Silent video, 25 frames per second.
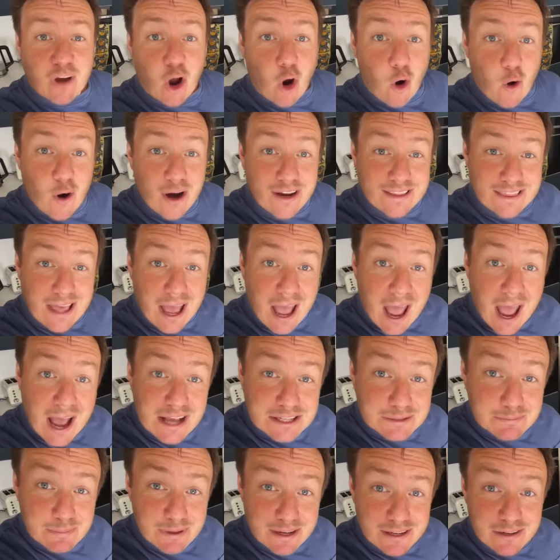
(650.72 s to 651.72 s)
All right, that
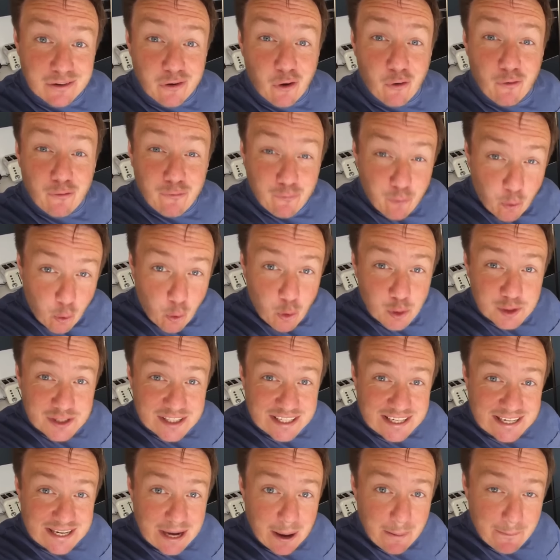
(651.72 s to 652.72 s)
has been
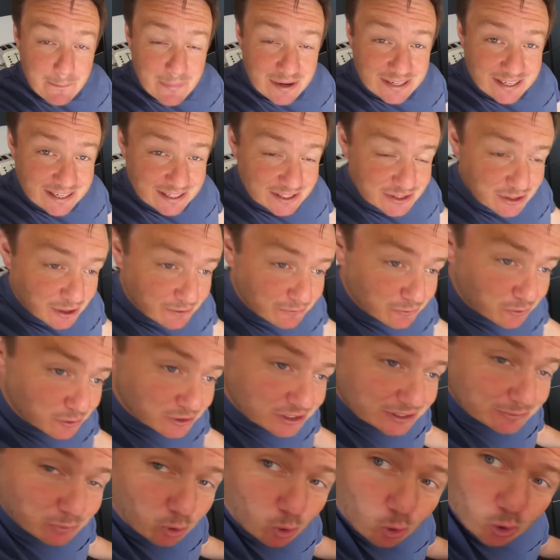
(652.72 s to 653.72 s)
40 minutes. I've
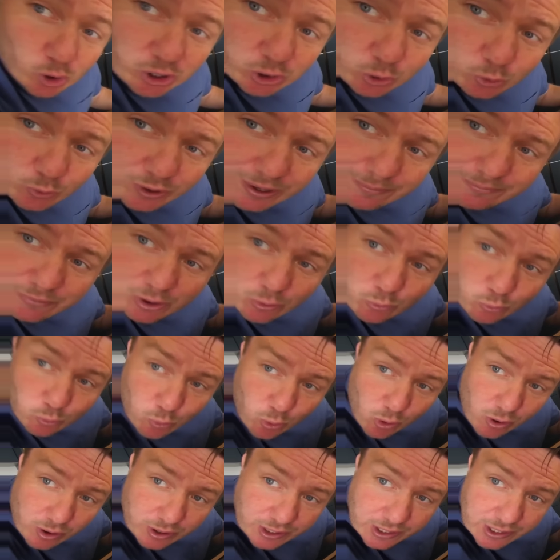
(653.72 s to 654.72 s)
got some oil in my
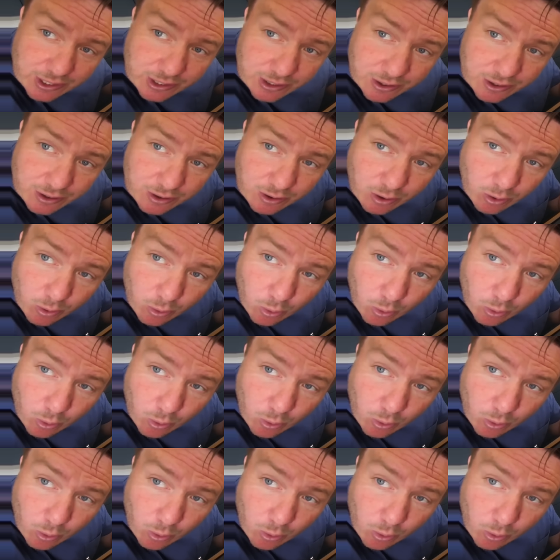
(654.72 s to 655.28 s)
wok here.